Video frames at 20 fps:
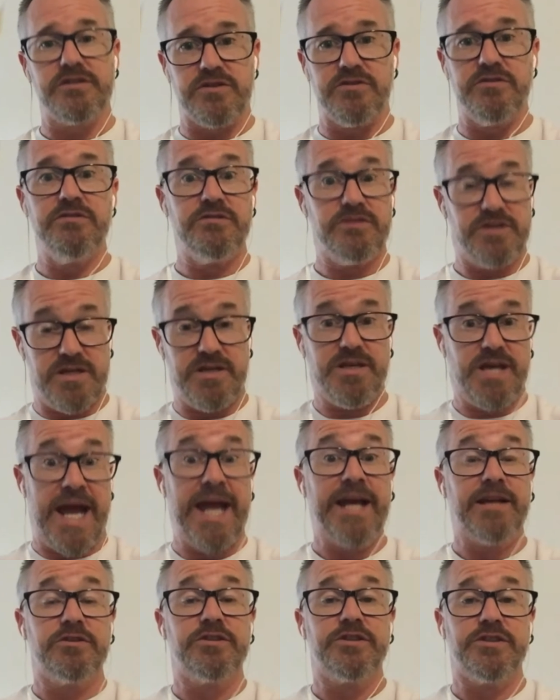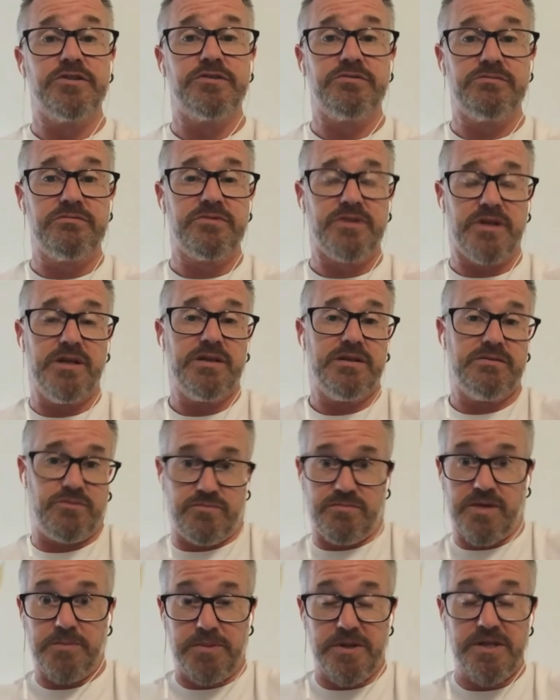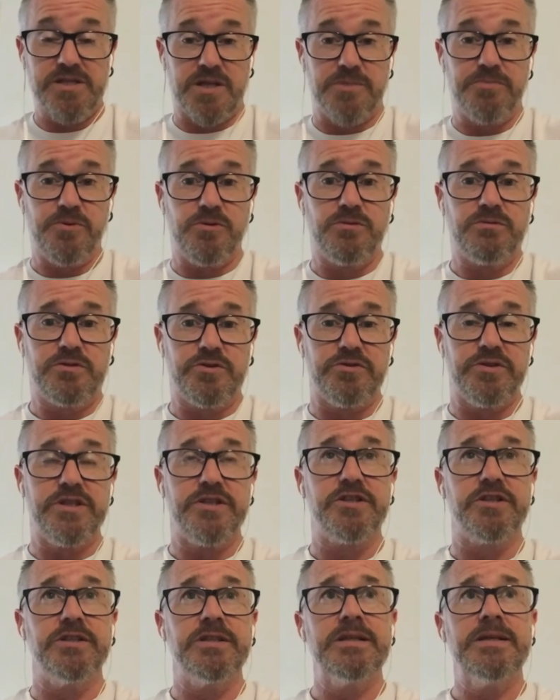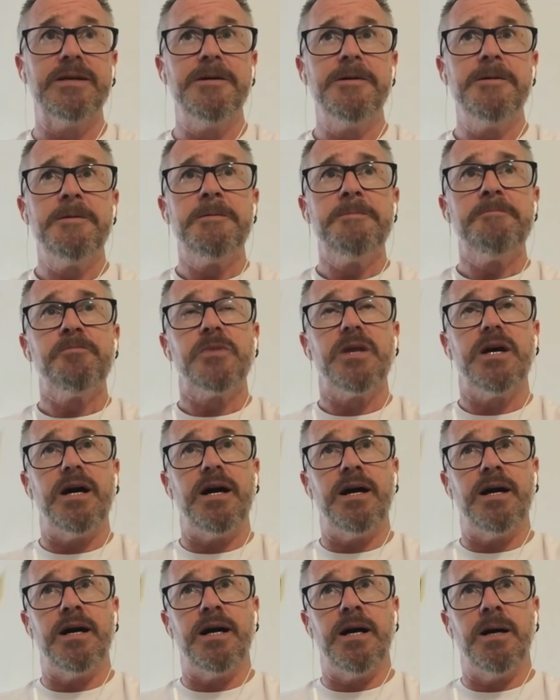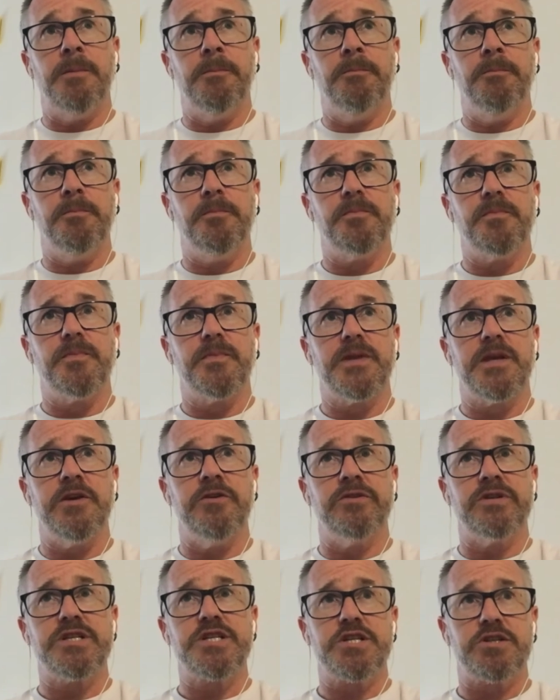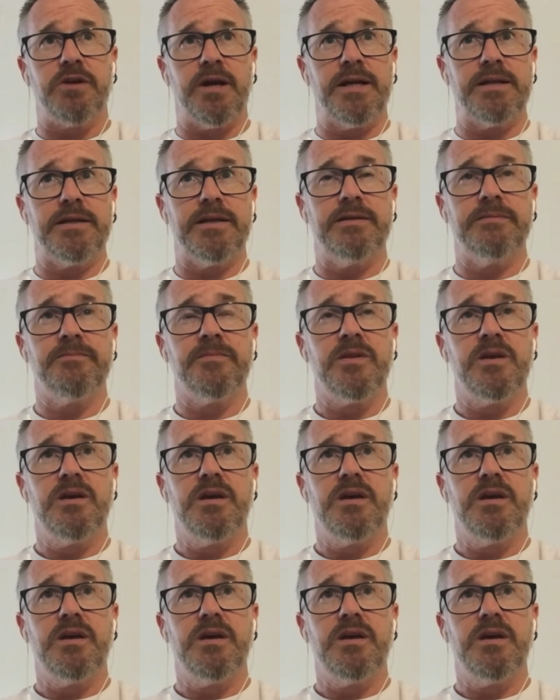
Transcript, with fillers: to the Anglican uh, Episcopal tradition um, here in Australia.